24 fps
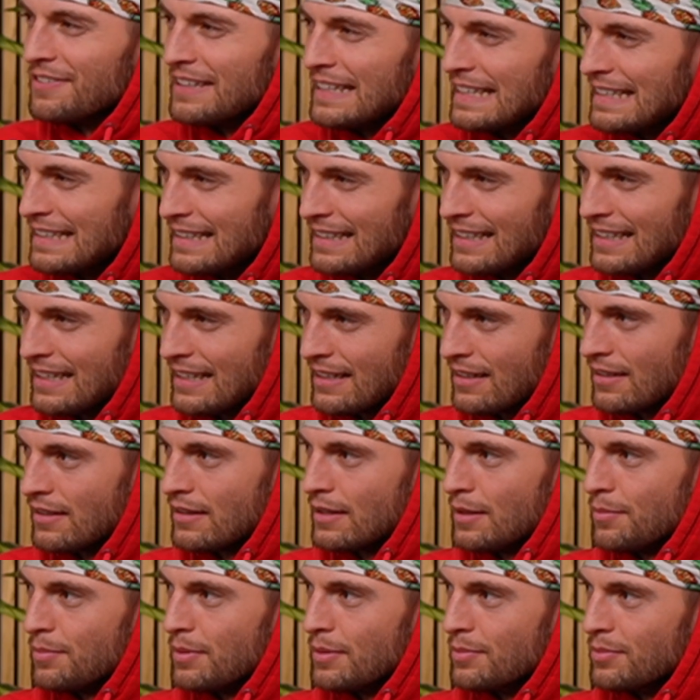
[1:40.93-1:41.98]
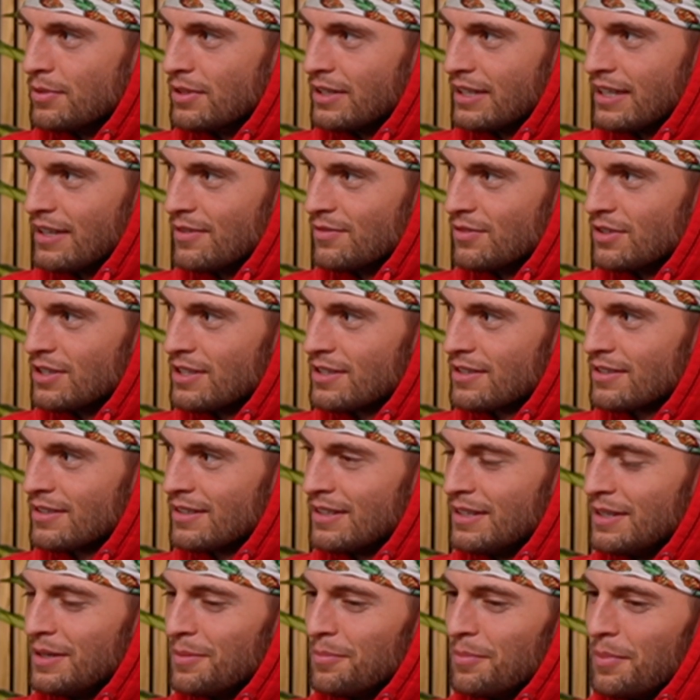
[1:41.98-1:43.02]
feeling that people leave with.
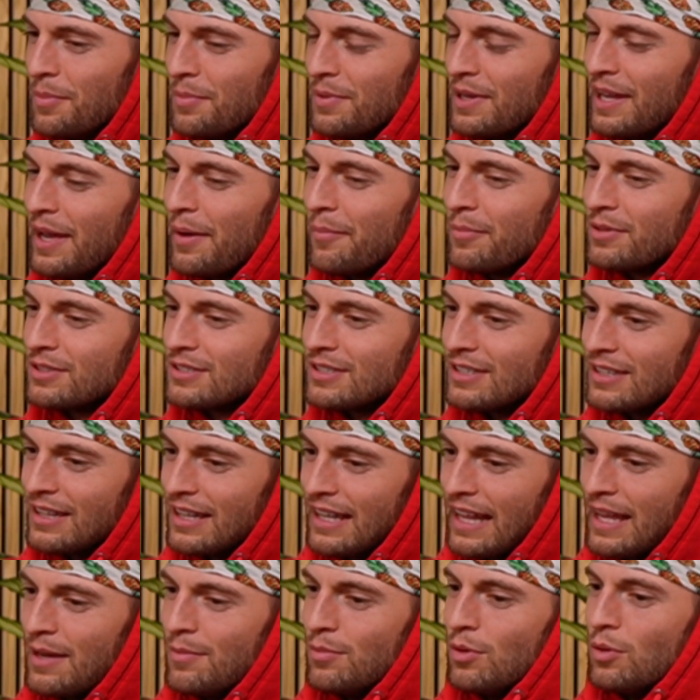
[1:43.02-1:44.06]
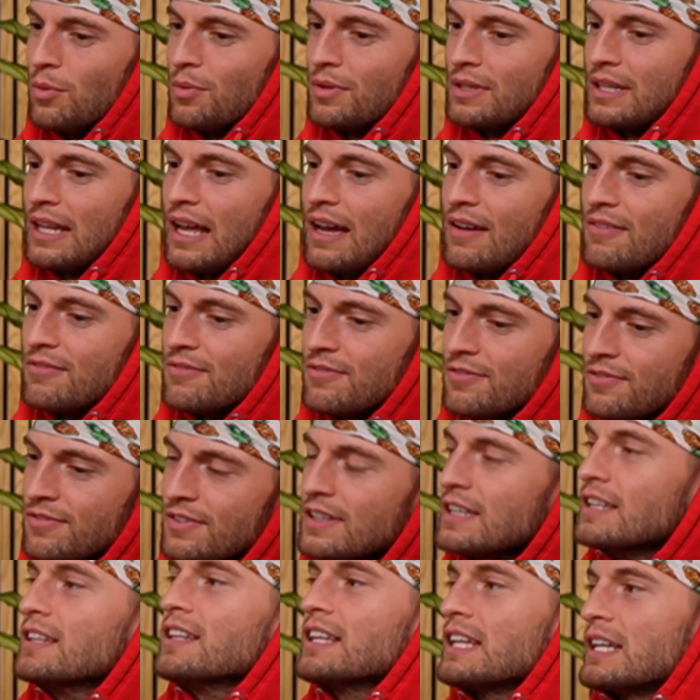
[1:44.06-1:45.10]
Being able to label what that
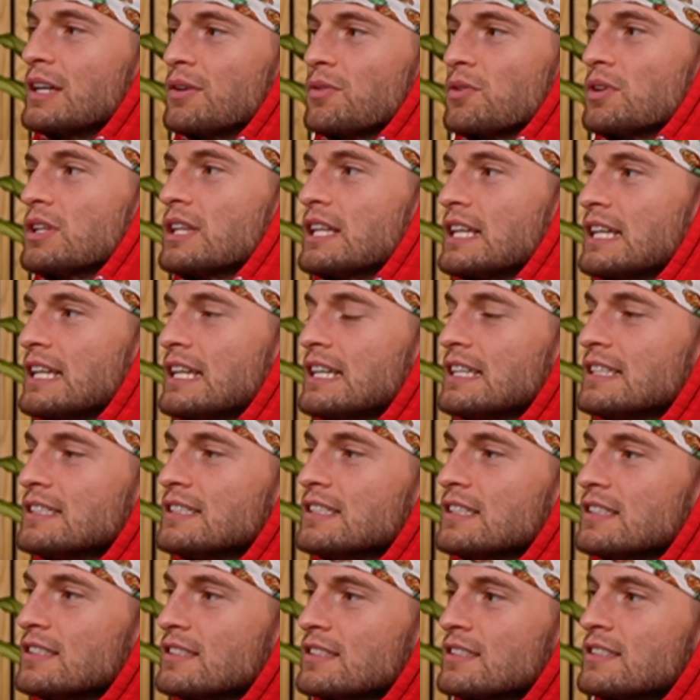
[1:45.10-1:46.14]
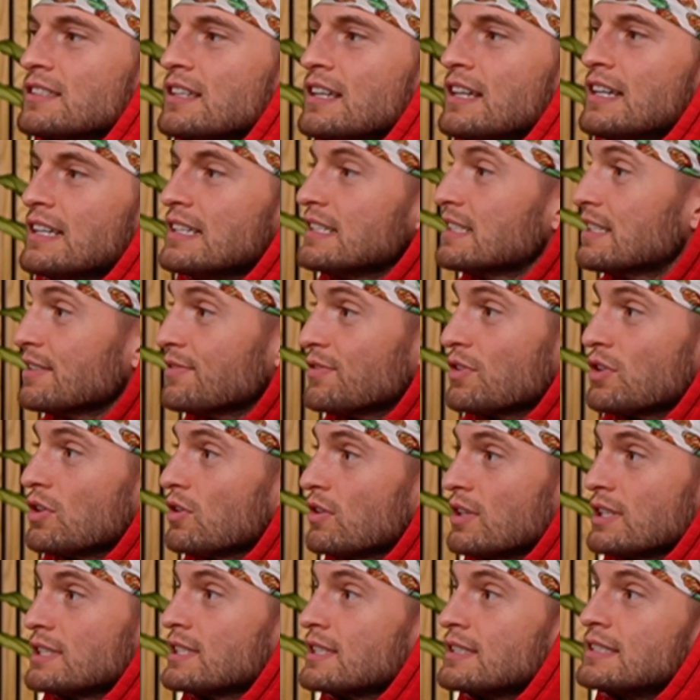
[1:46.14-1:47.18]
feeling really is difficult
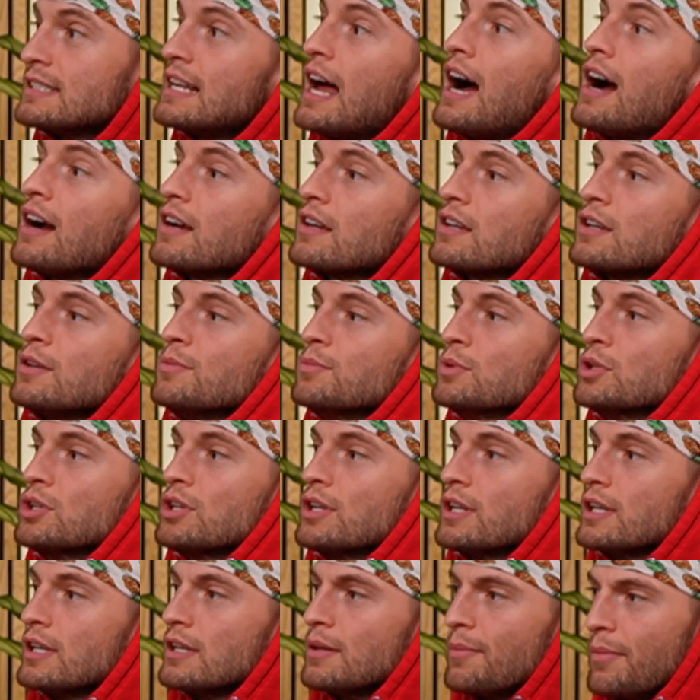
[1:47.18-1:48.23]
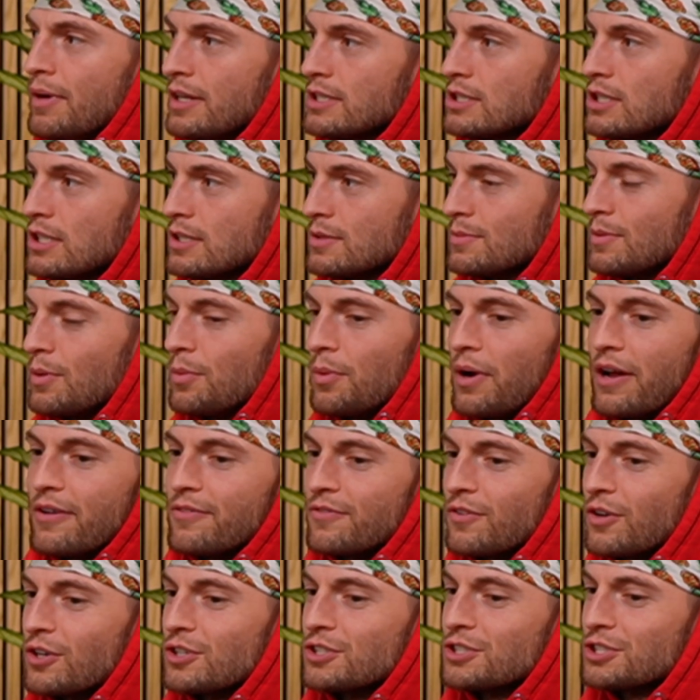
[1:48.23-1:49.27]
because it's not community in my judgment. When I
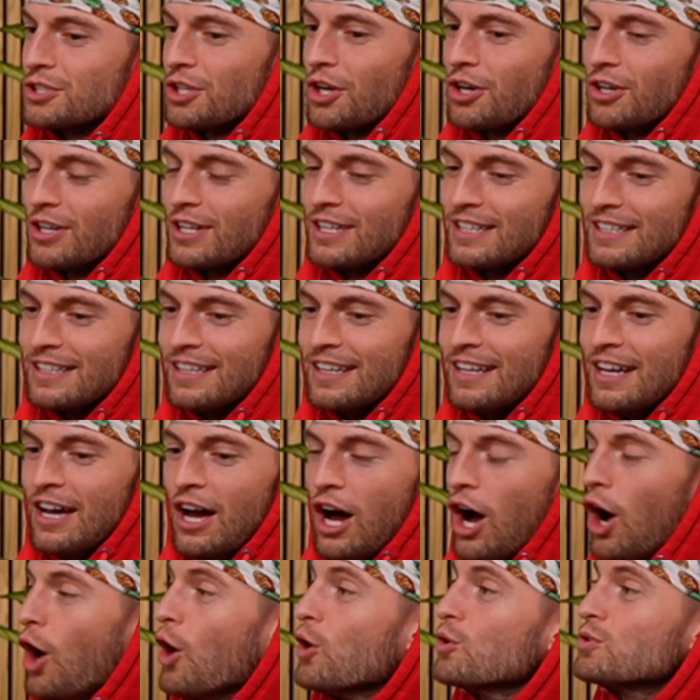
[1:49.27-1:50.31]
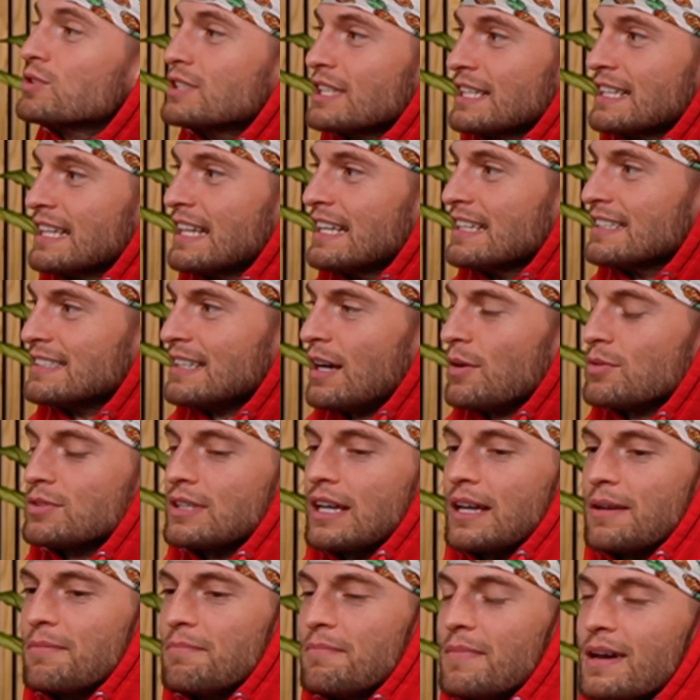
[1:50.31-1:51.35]
first started hosting these, I was
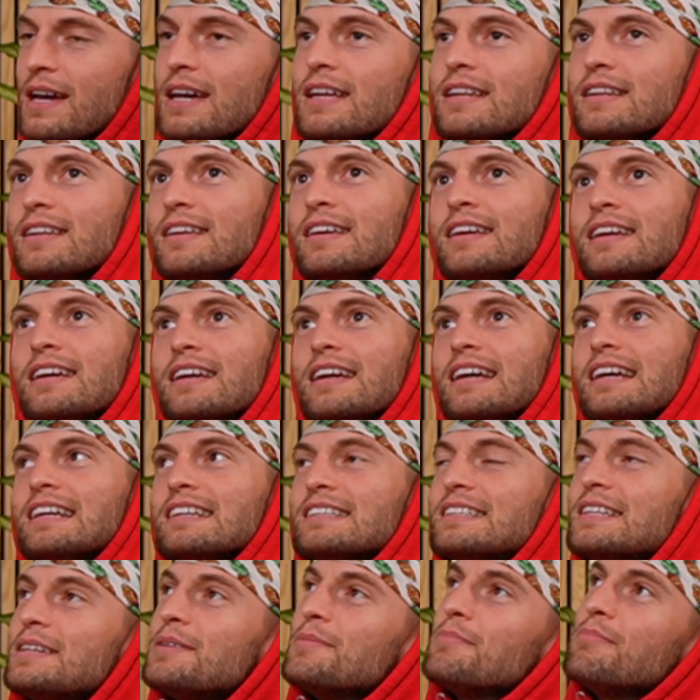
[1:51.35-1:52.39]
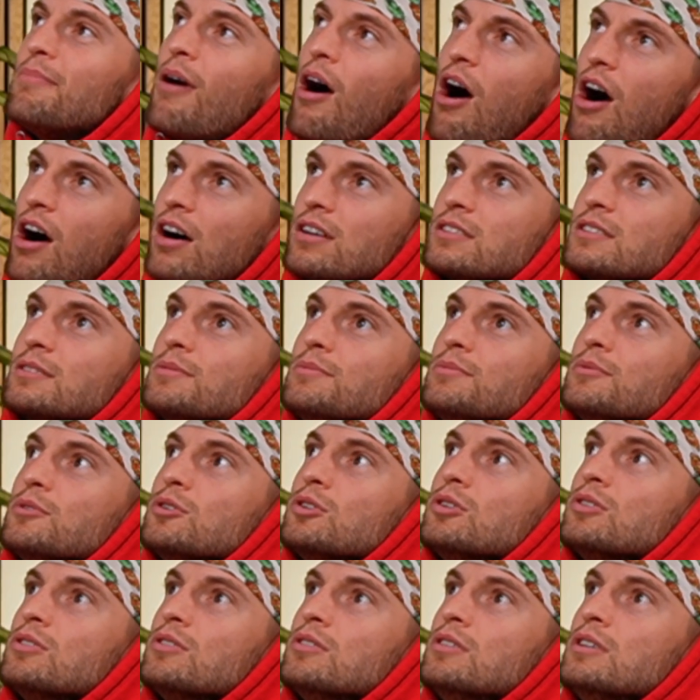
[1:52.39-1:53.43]
like, man, is it
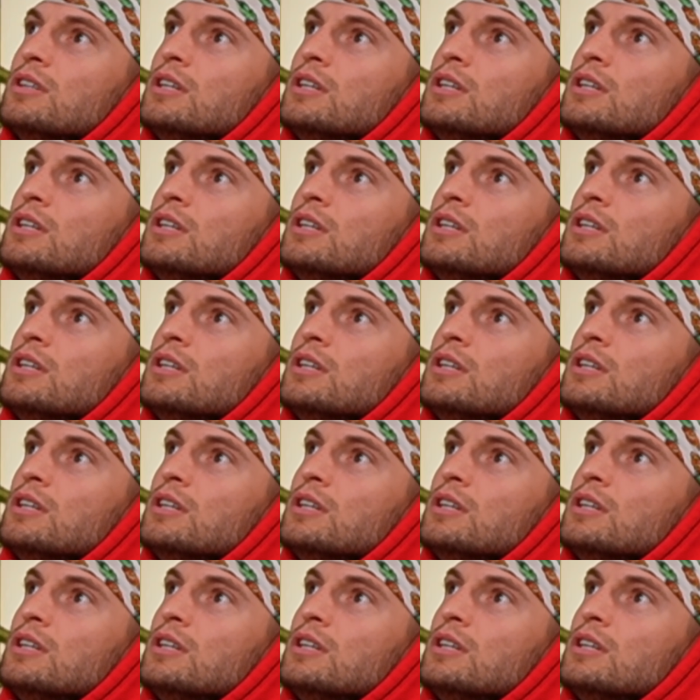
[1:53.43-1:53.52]
possible